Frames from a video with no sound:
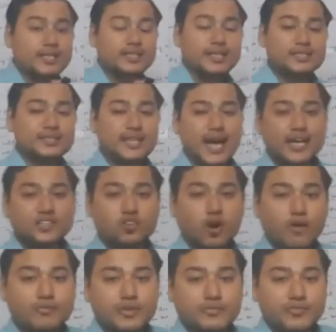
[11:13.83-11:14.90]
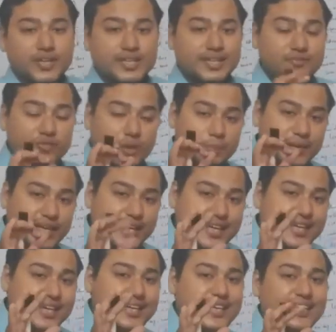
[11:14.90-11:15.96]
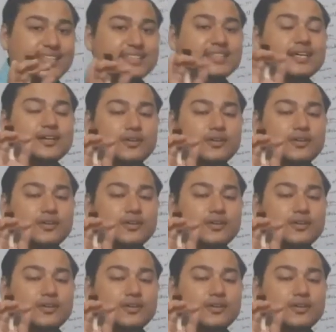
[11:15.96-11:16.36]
the size of the width will be increased